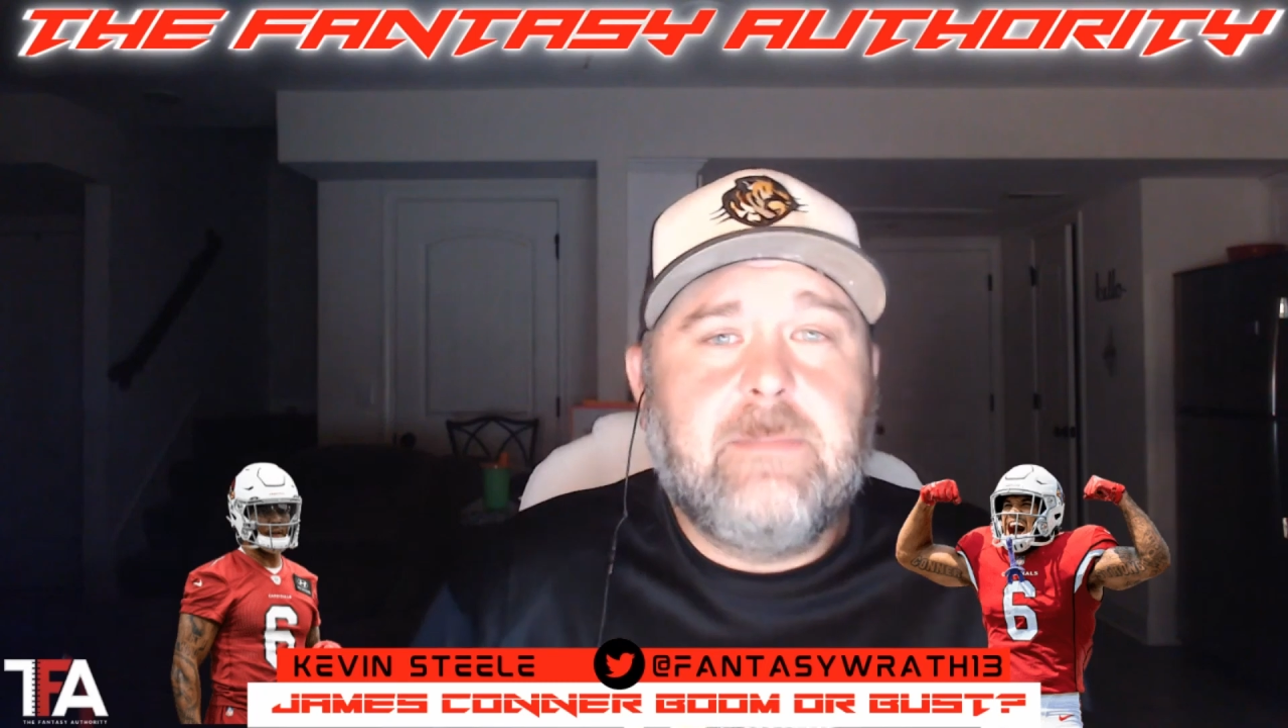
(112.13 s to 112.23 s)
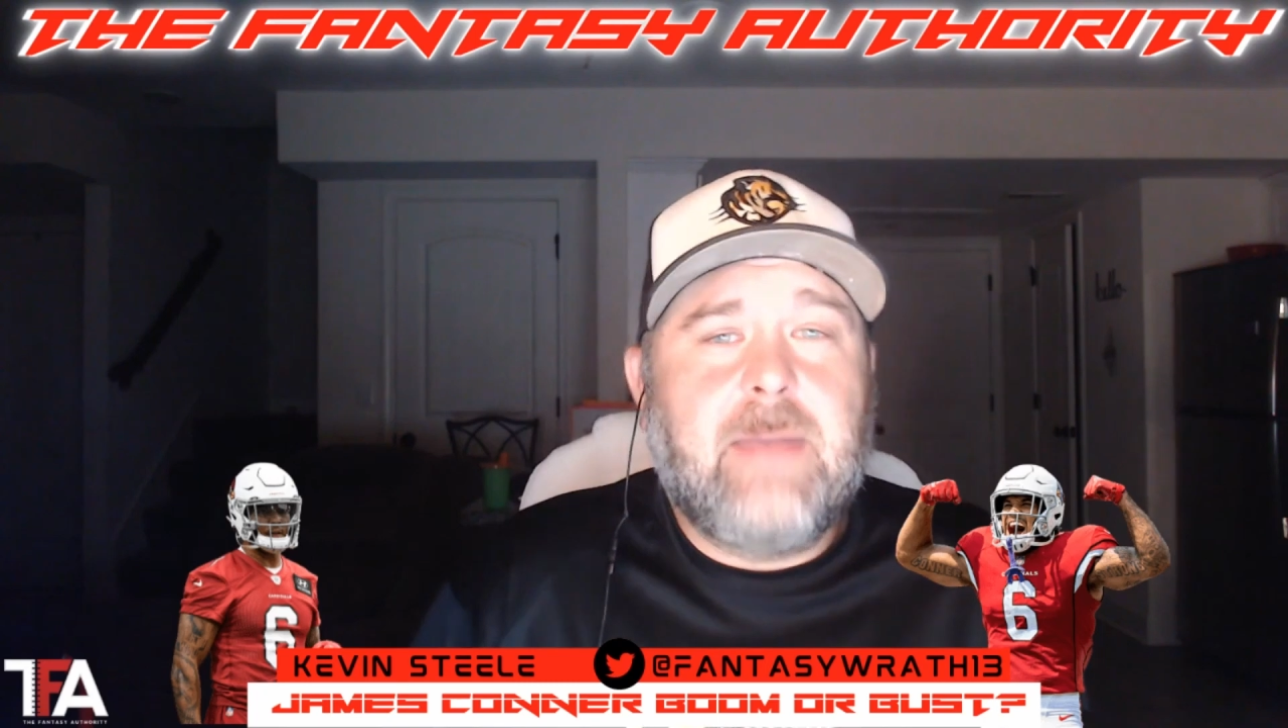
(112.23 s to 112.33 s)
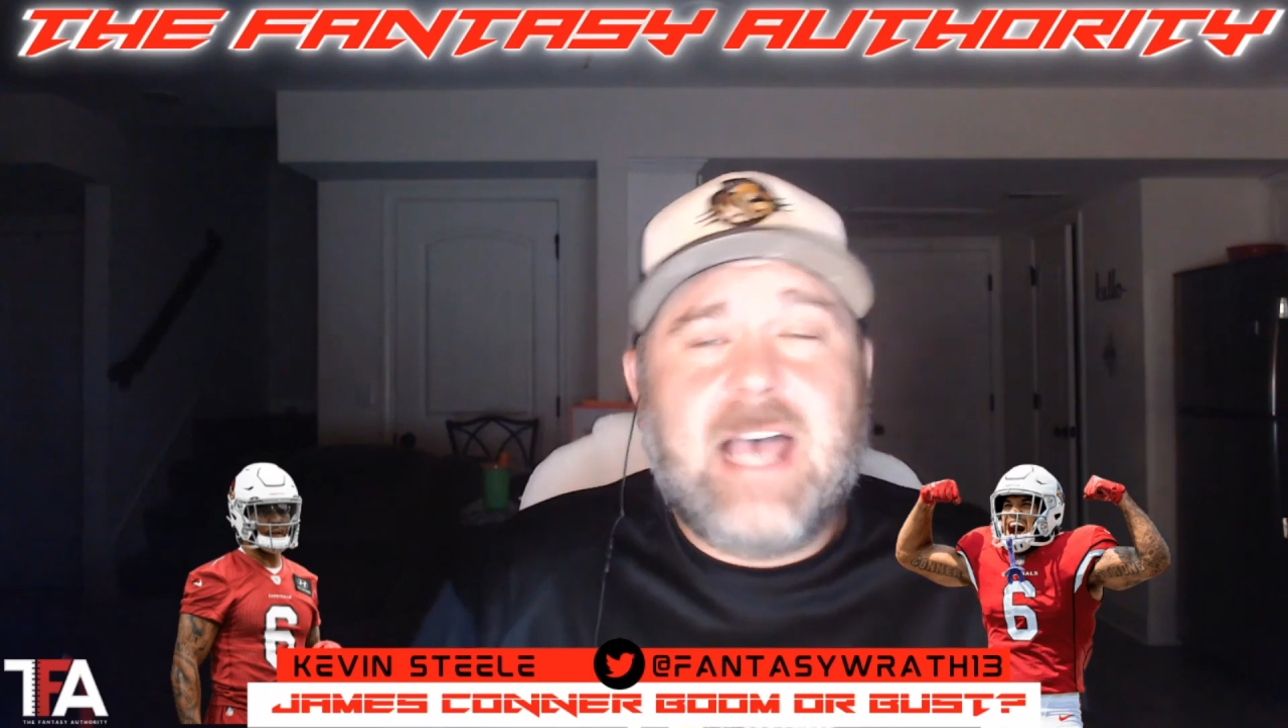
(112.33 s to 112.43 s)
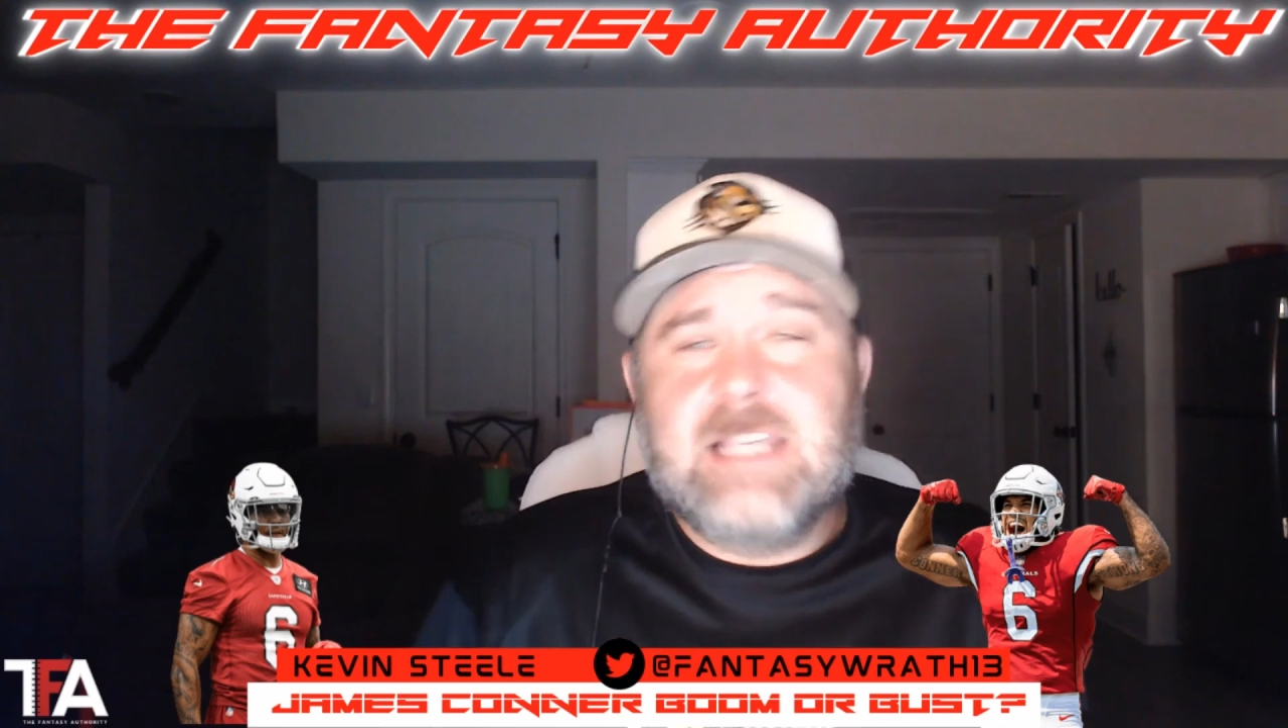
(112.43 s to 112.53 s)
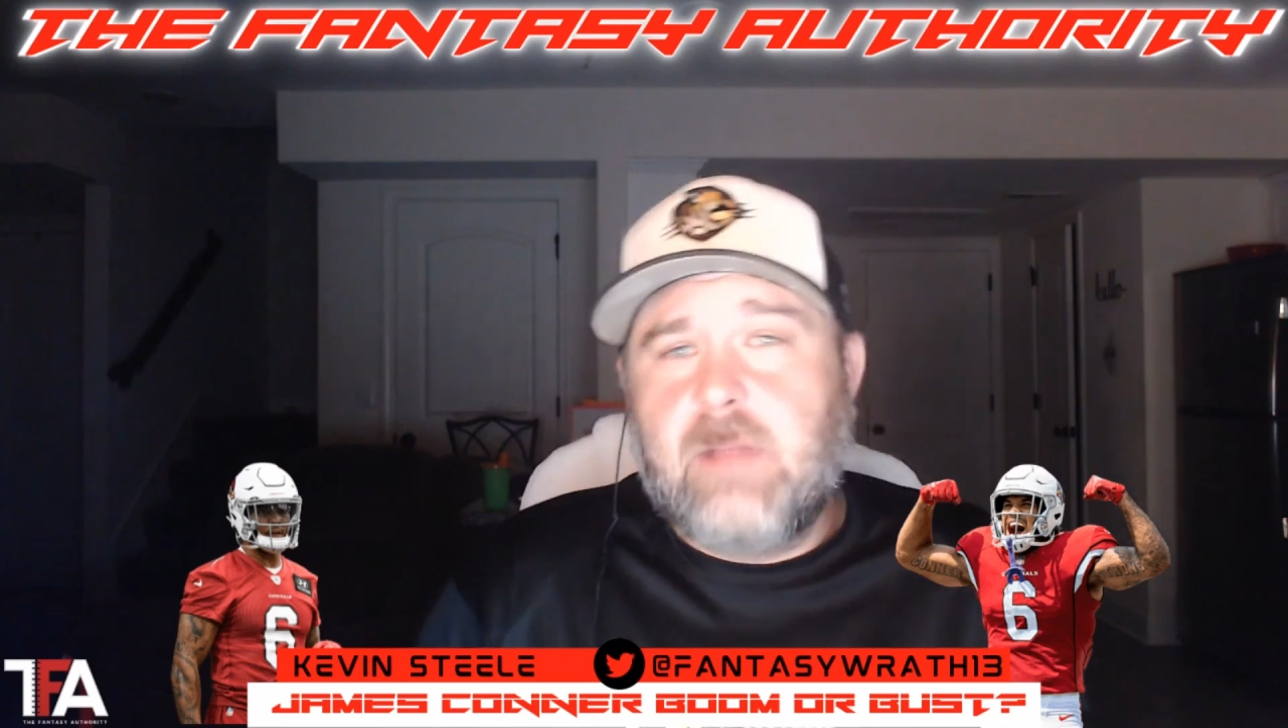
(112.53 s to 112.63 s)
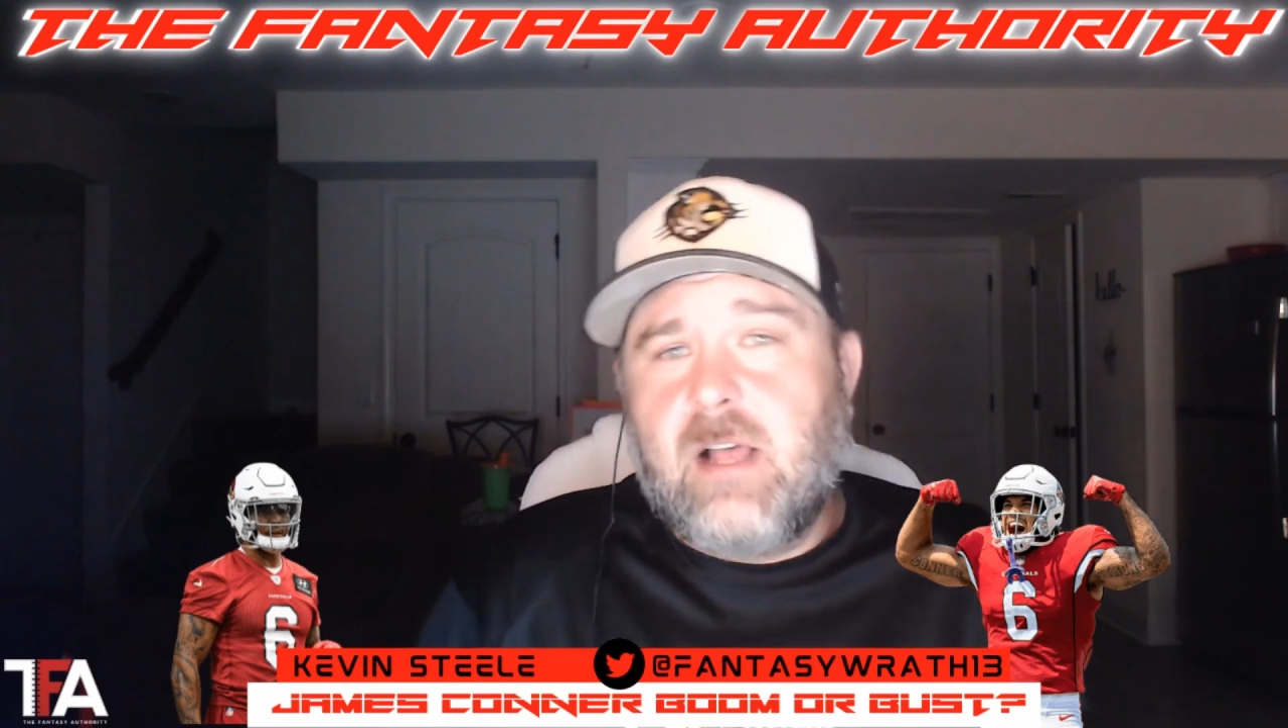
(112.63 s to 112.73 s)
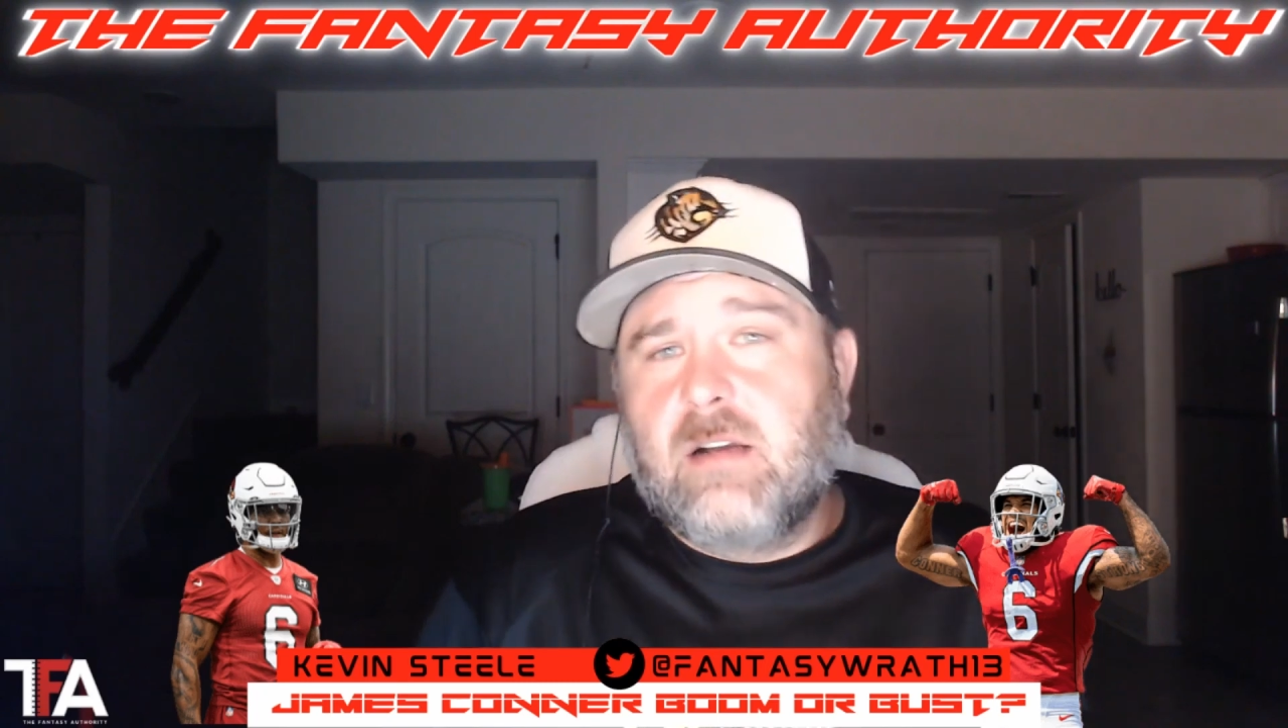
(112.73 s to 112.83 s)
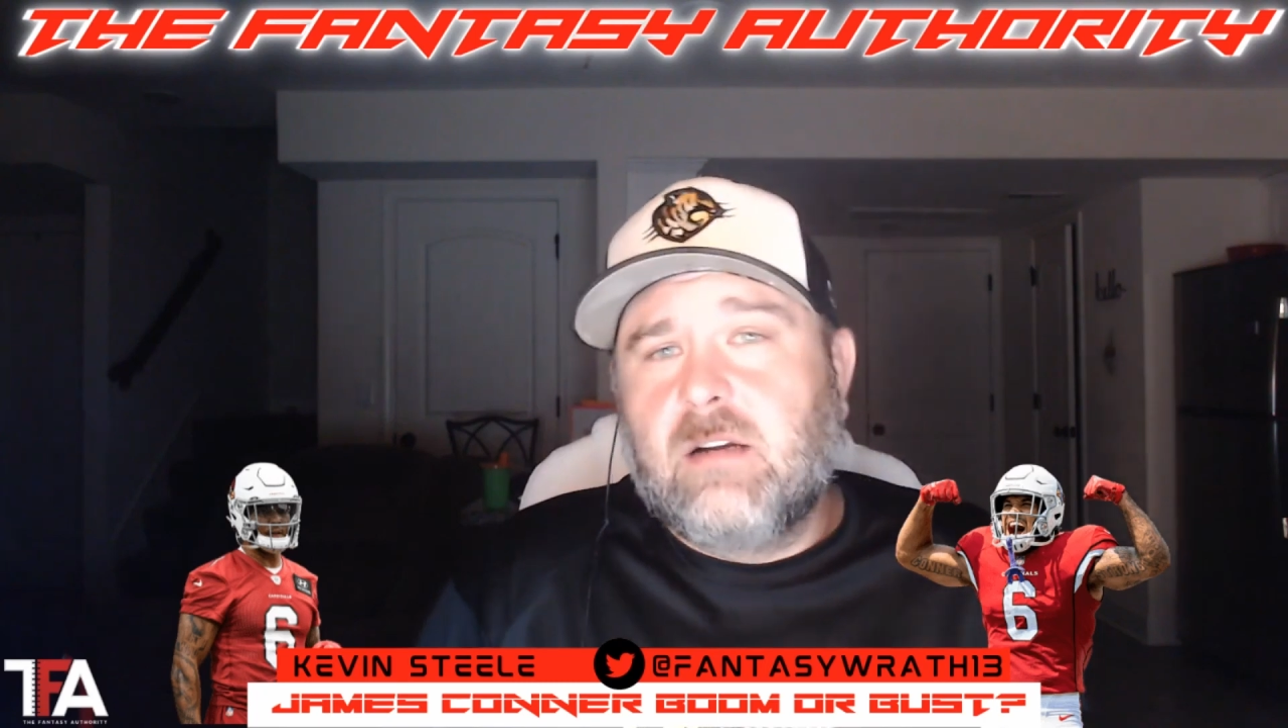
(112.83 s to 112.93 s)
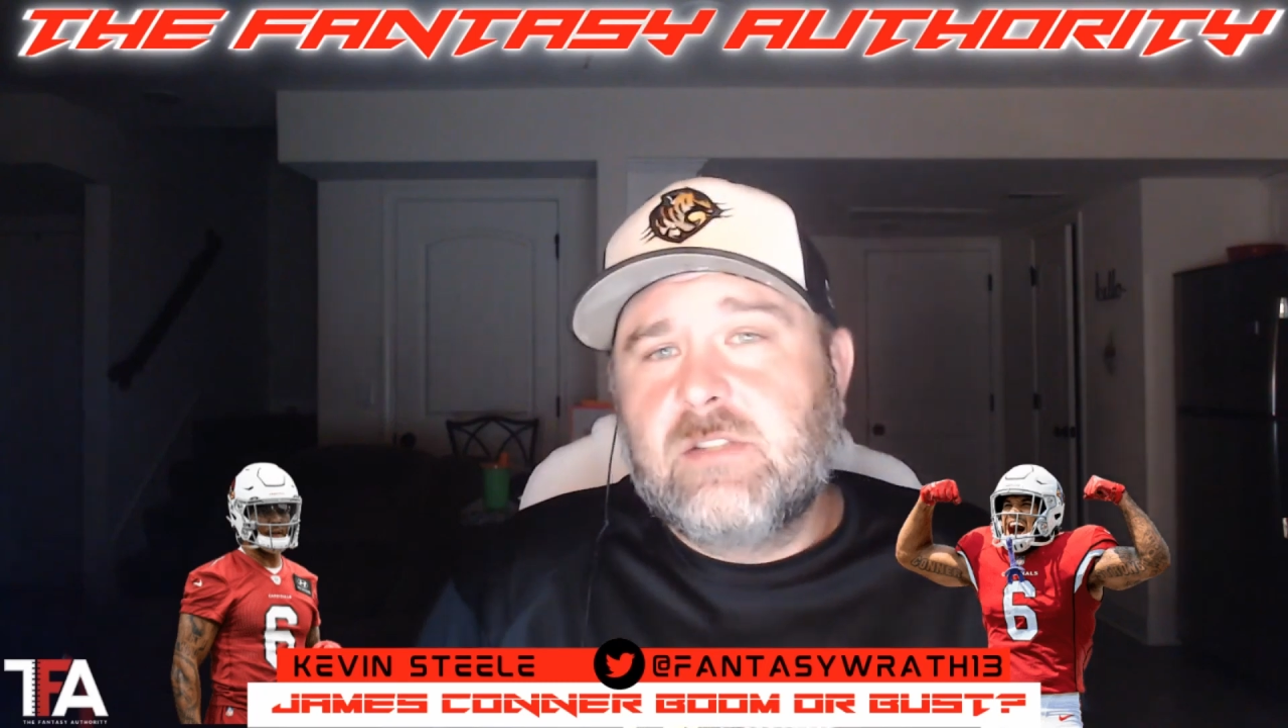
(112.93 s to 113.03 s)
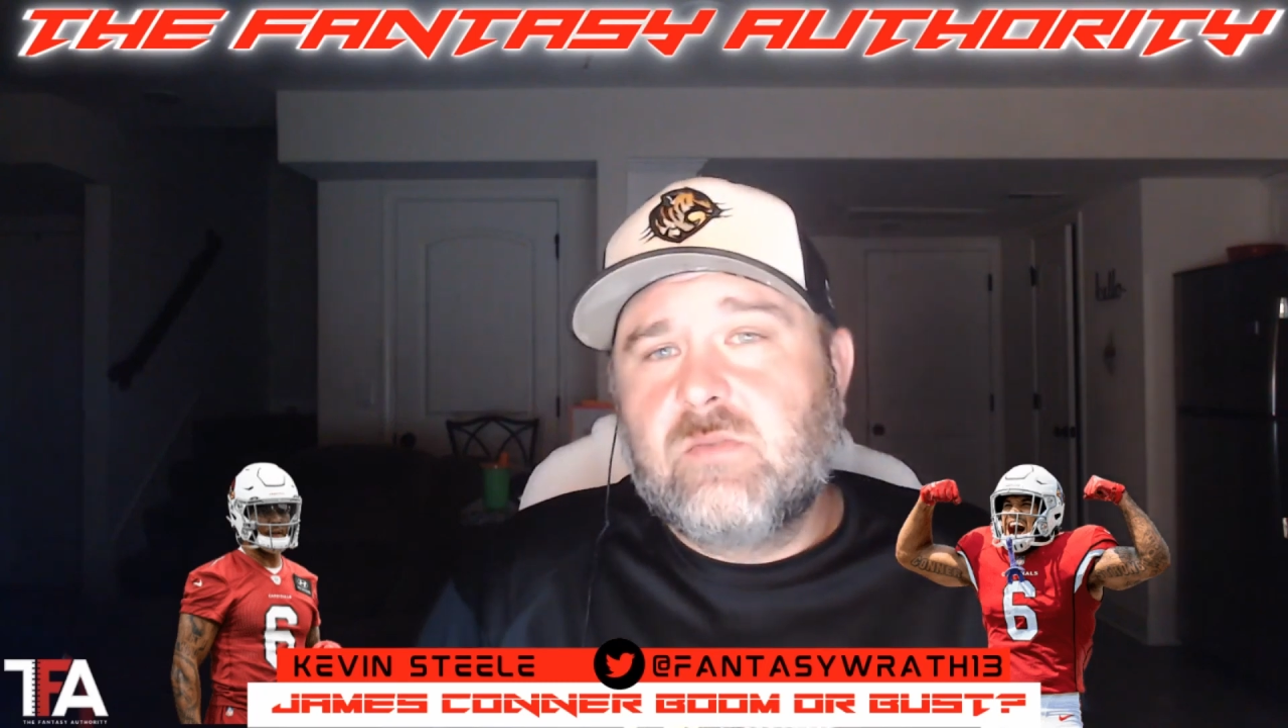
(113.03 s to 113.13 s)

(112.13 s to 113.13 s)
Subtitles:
pass blocker